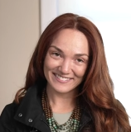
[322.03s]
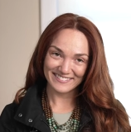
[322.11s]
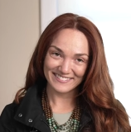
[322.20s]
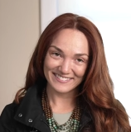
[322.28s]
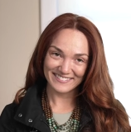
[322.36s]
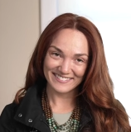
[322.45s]

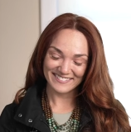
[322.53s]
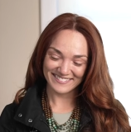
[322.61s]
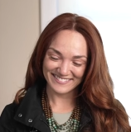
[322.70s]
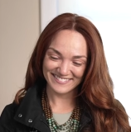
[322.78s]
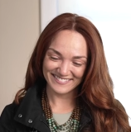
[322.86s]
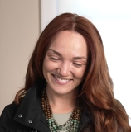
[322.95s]

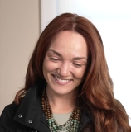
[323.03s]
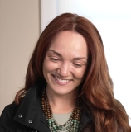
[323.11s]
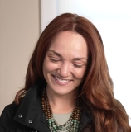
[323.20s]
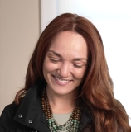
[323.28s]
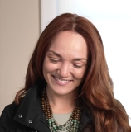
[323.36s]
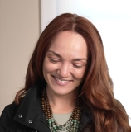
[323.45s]

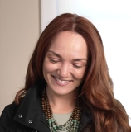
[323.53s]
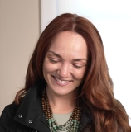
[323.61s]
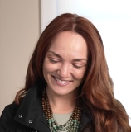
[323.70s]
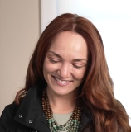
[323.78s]
(no one is talking)